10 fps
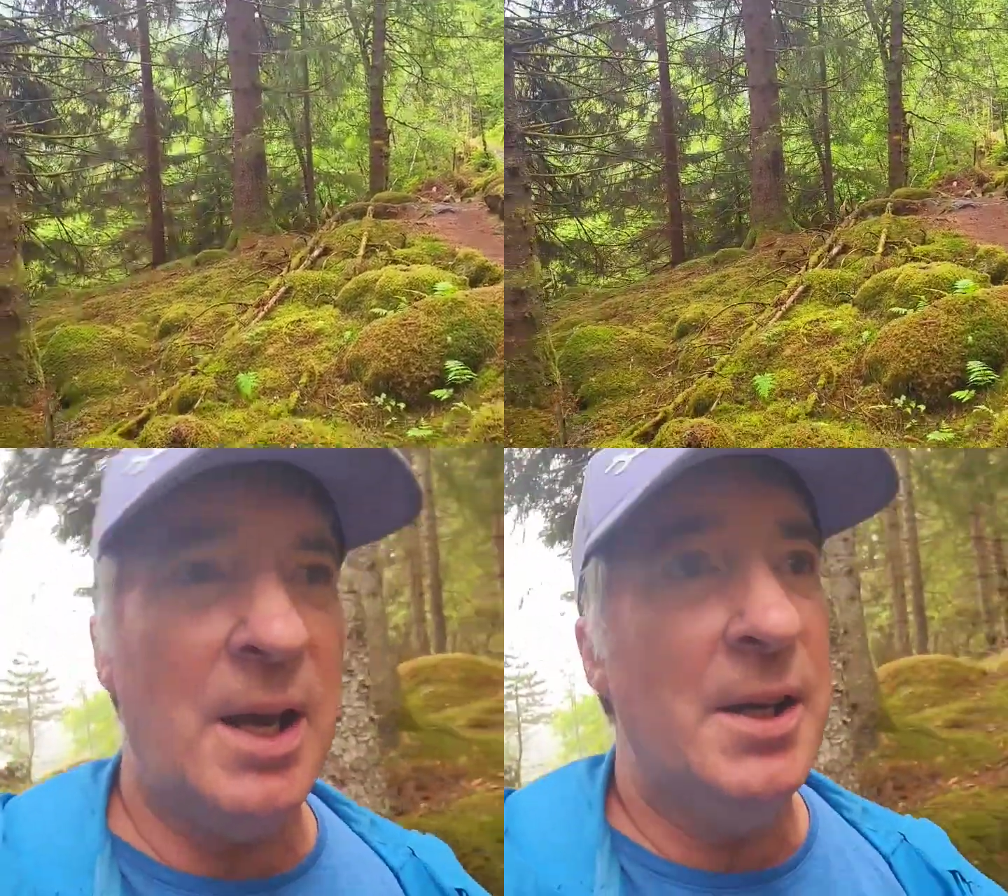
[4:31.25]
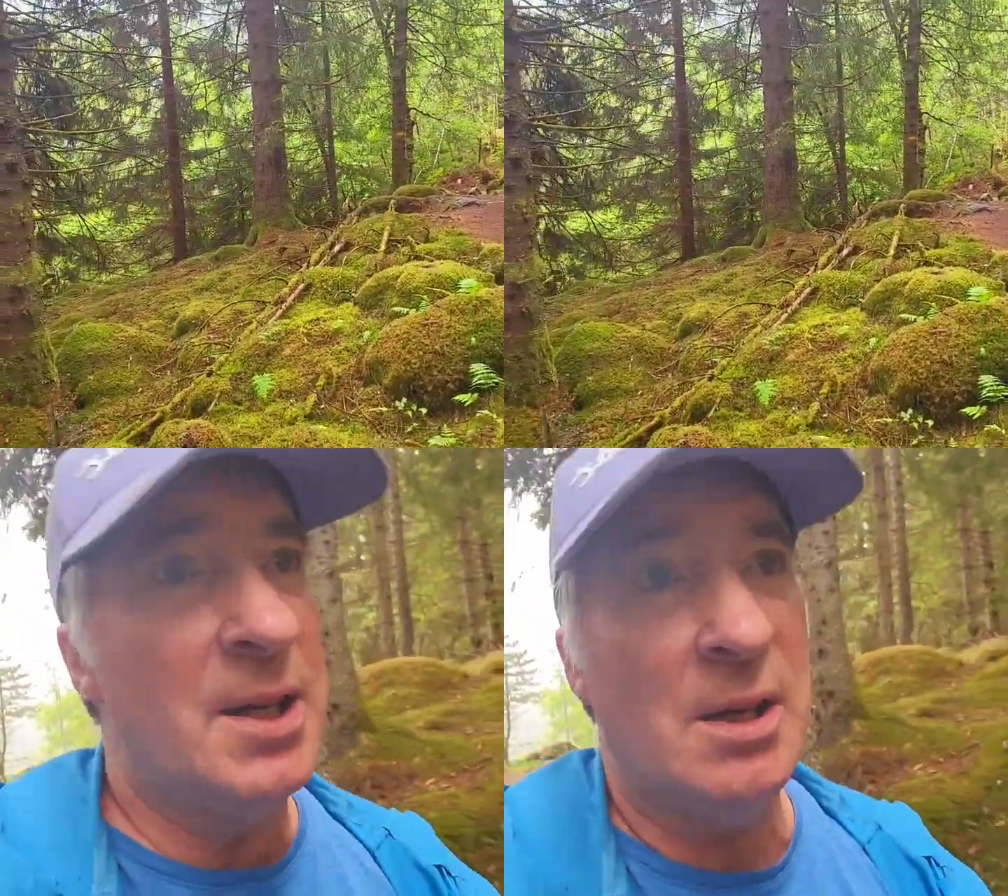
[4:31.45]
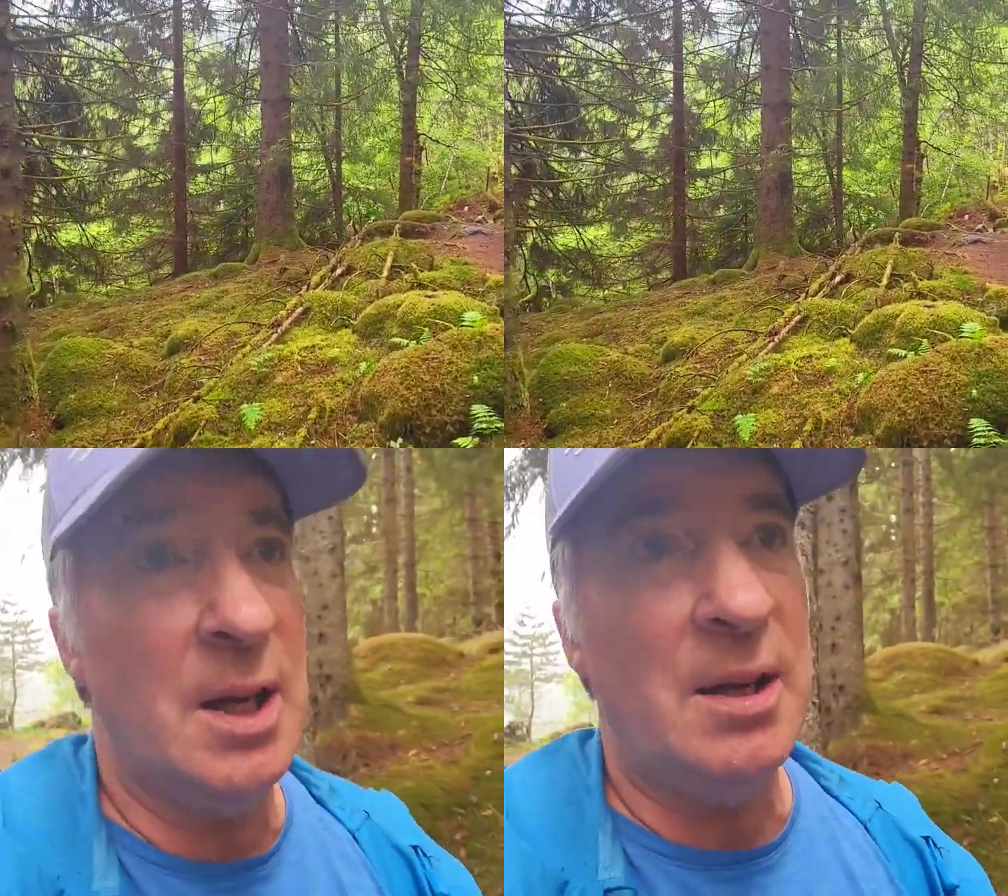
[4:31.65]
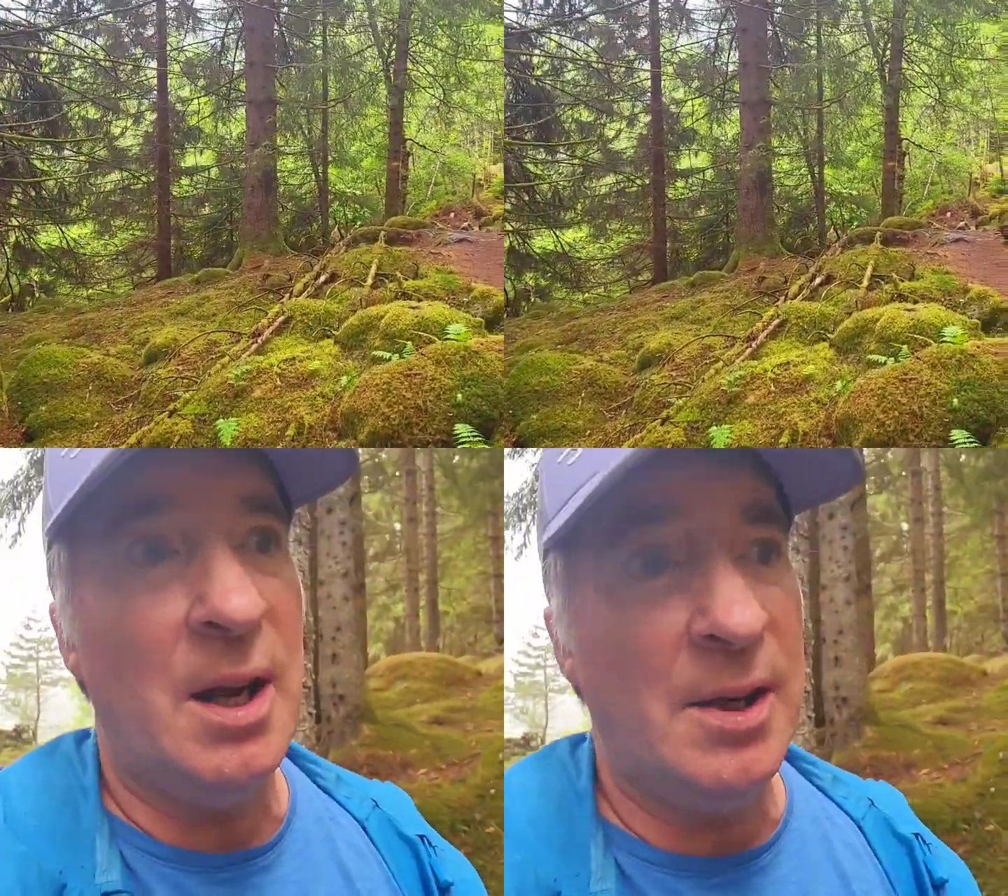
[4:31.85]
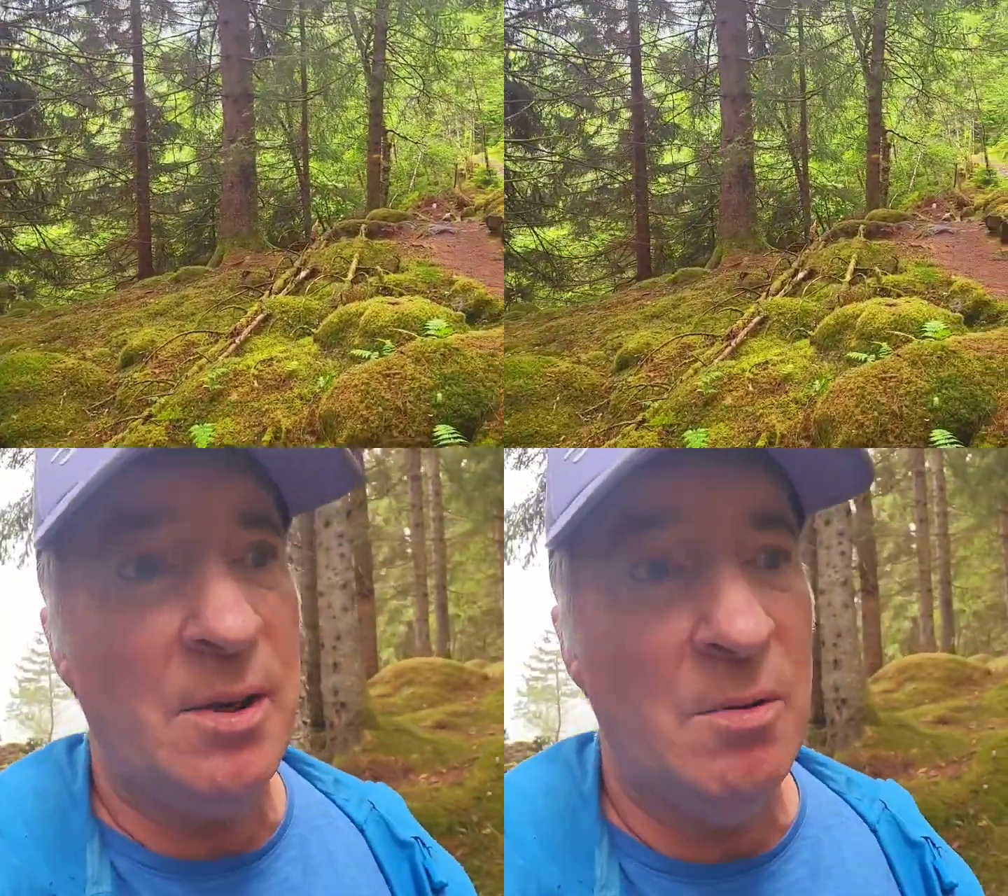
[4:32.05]
He says,
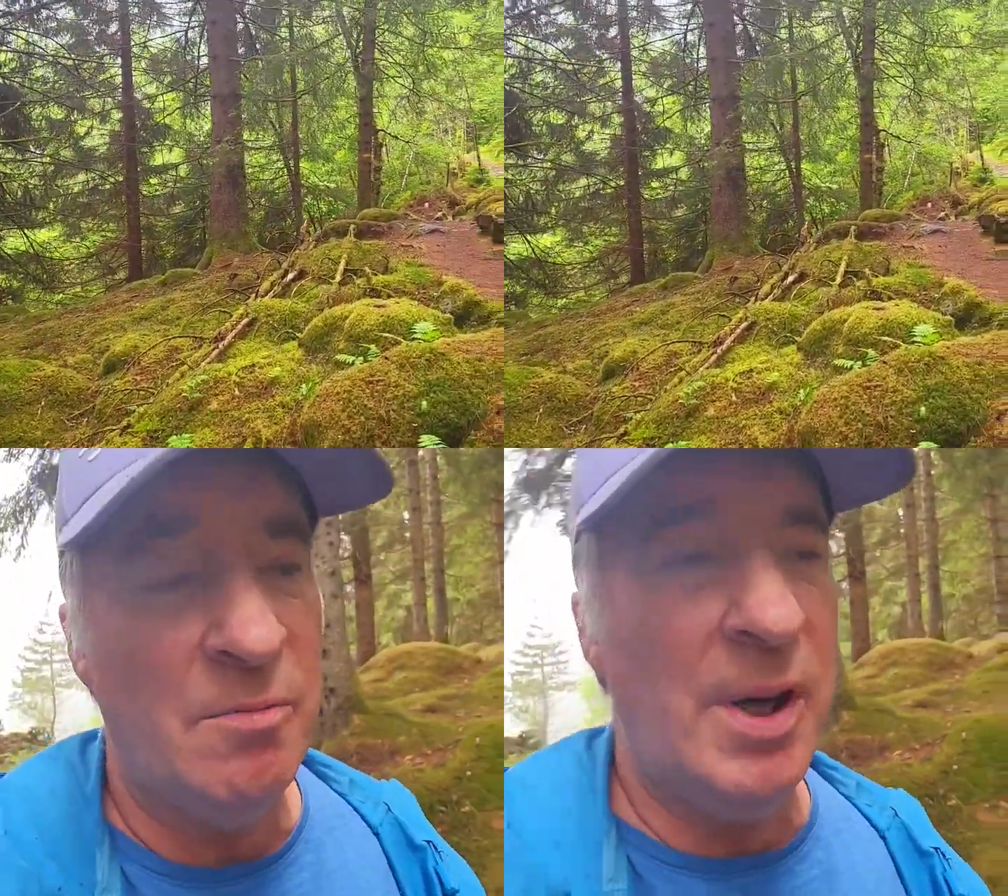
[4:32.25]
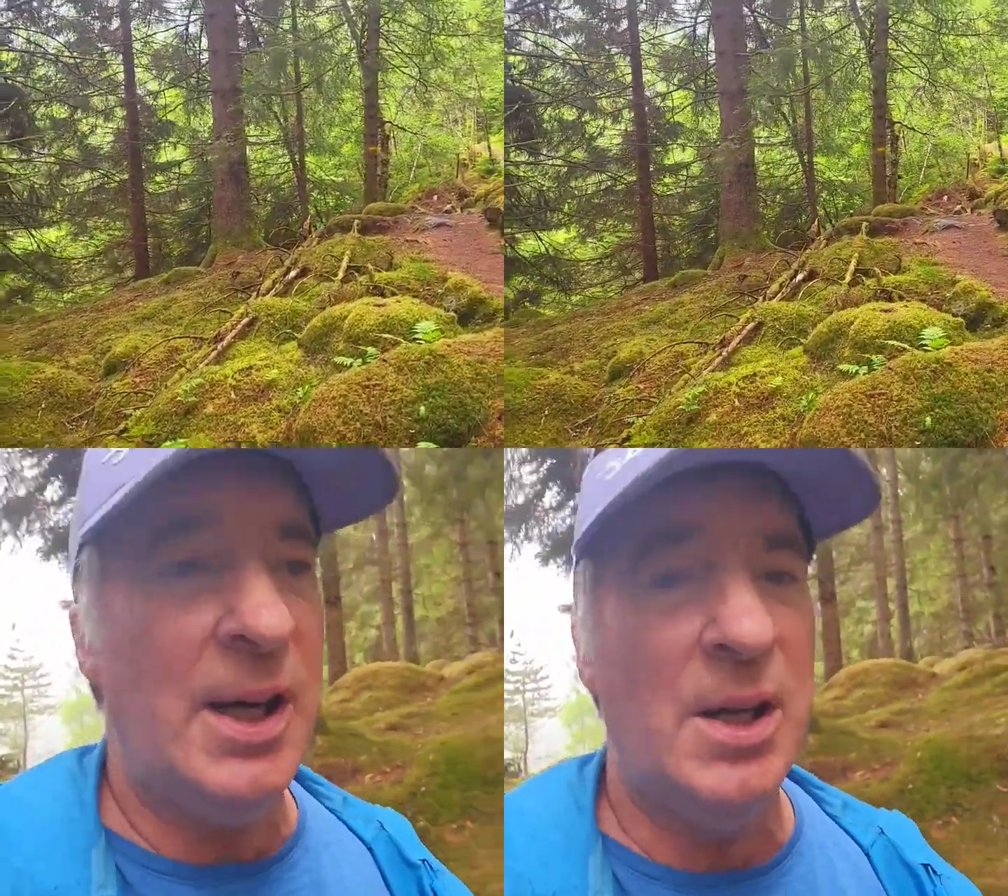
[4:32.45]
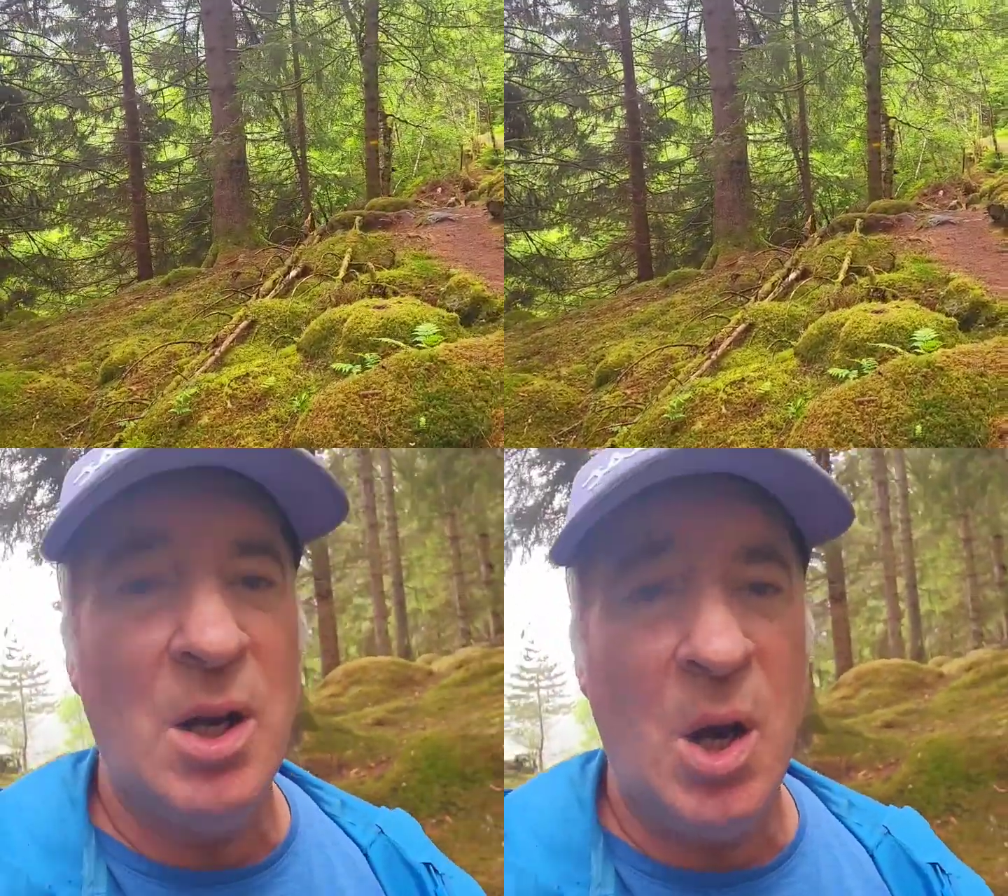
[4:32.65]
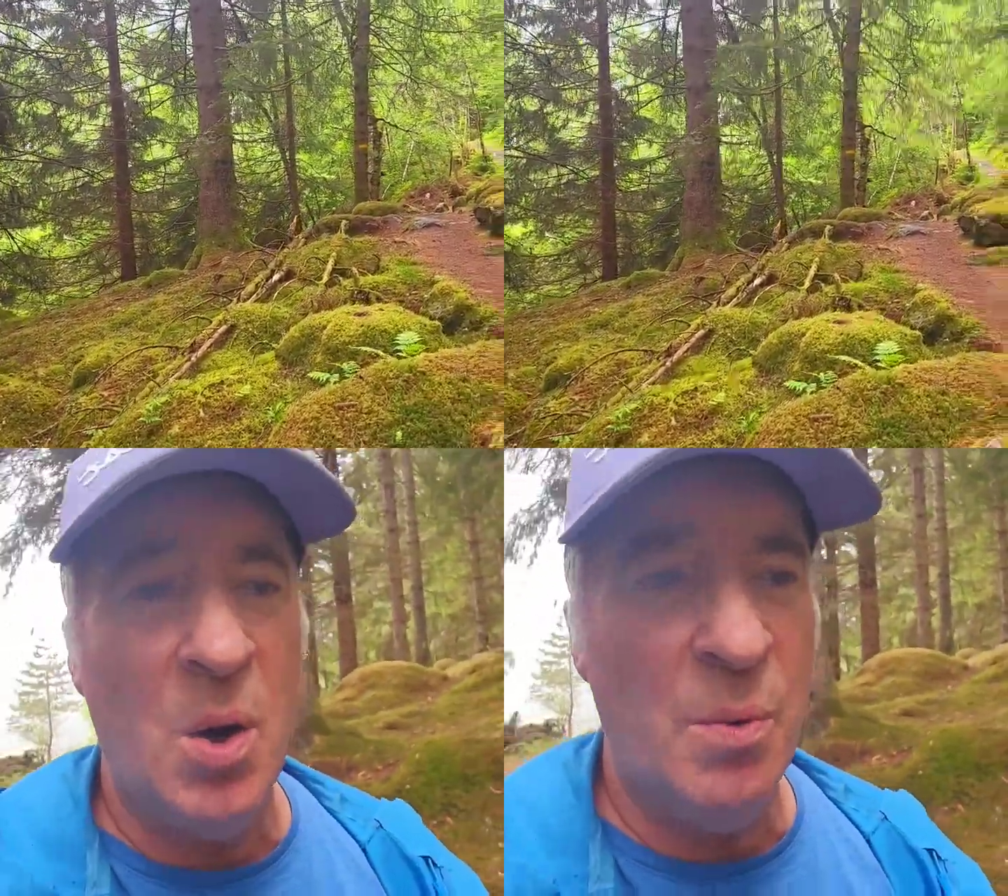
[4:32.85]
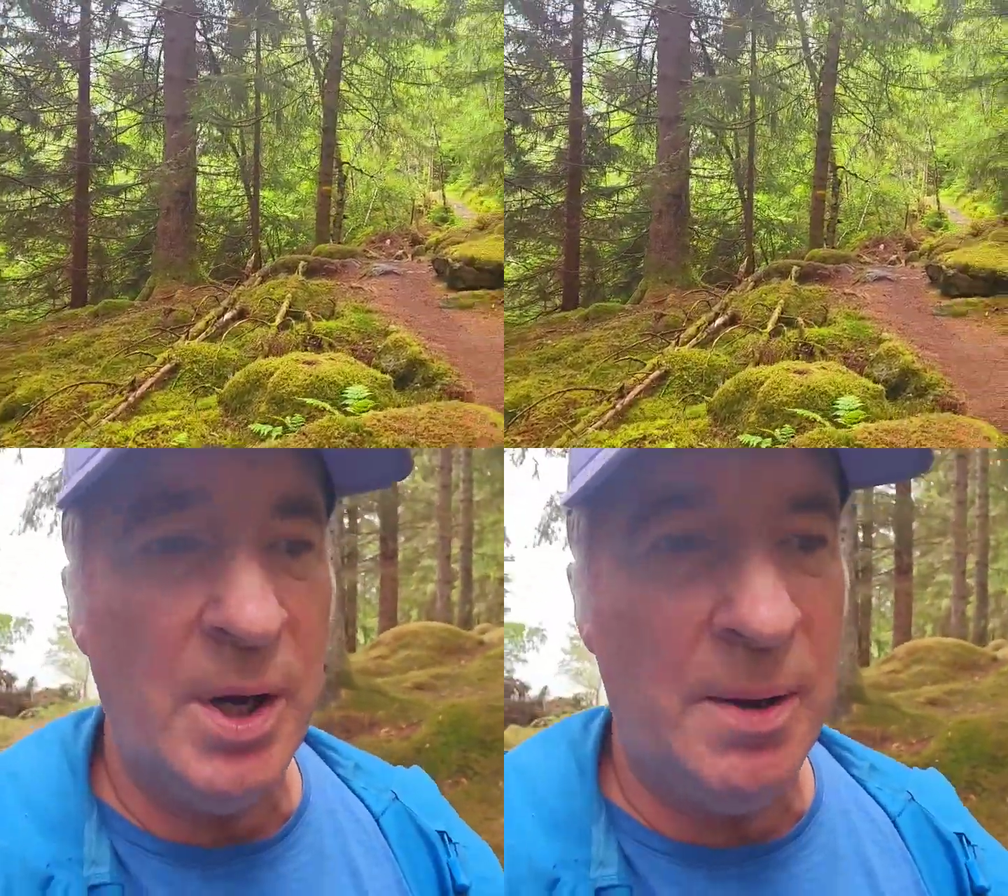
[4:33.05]
I don't really know.